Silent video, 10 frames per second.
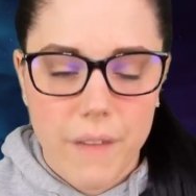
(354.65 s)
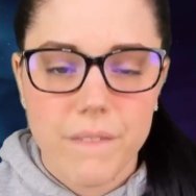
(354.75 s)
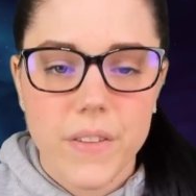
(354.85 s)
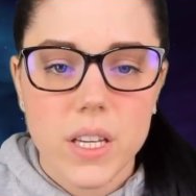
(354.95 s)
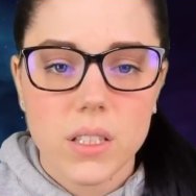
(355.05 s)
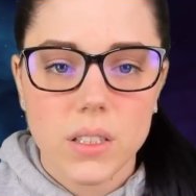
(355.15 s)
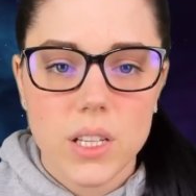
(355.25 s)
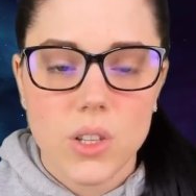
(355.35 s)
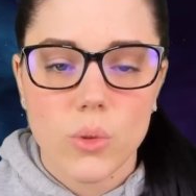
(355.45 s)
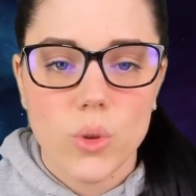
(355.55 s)
I feel
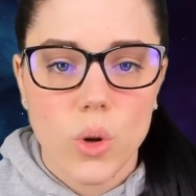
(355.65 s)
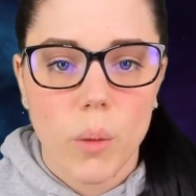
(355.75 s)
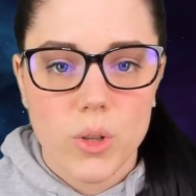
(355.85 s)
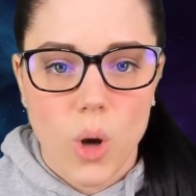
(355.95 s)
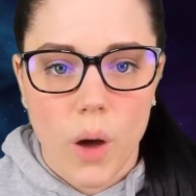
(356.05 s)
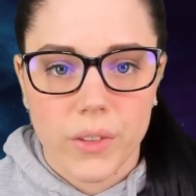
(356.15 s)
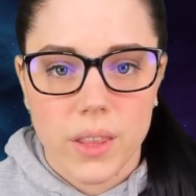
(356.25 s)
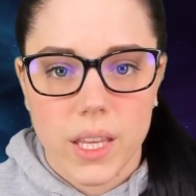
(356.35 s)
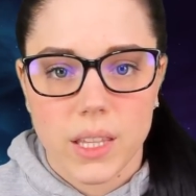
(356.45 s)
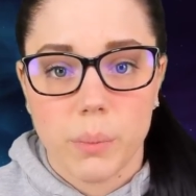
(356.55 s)
as though newcomers
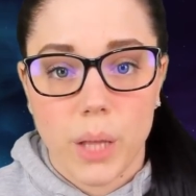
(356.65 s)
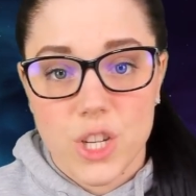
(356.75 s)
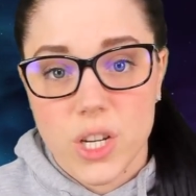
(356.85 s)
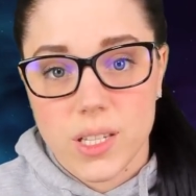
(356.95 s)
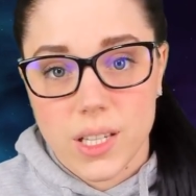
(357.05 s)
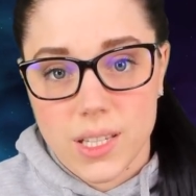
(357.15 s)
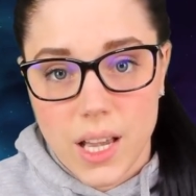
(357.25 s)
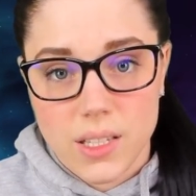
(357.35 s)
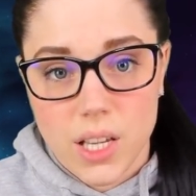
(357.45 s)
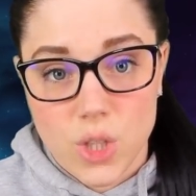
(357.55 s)
often think that blockchain
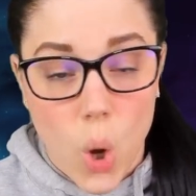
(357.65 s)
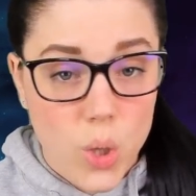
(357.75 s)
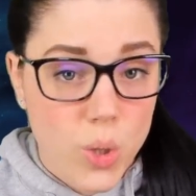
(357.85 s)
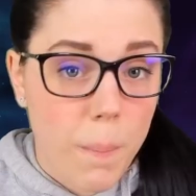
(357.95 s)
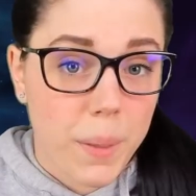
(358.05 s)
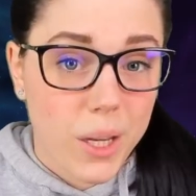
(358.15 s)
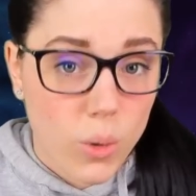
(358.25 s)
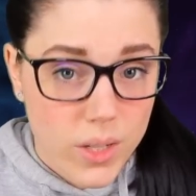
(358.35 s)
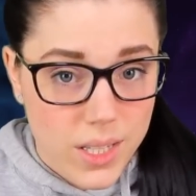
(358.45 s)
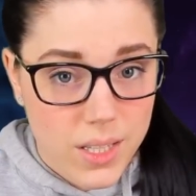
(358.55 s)
success is also
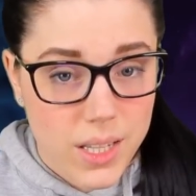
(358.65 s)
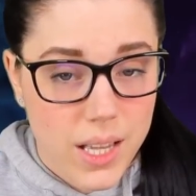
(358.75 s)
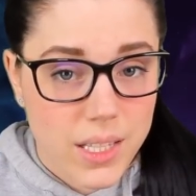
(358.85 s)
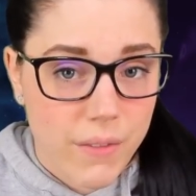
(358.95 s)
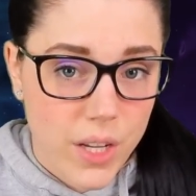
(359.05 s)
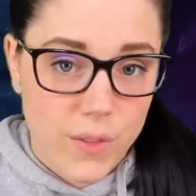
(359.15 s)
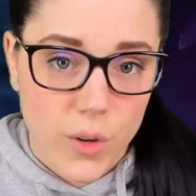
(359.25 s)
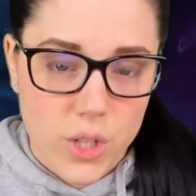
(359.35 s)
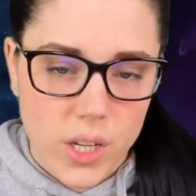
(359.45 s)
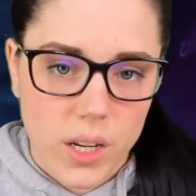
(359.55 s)
Bitcoin success and vice
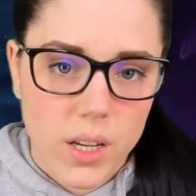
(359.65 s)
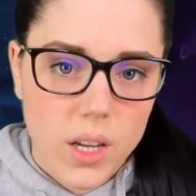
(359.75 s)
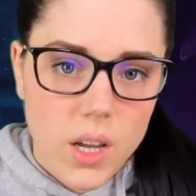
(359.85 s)
versa.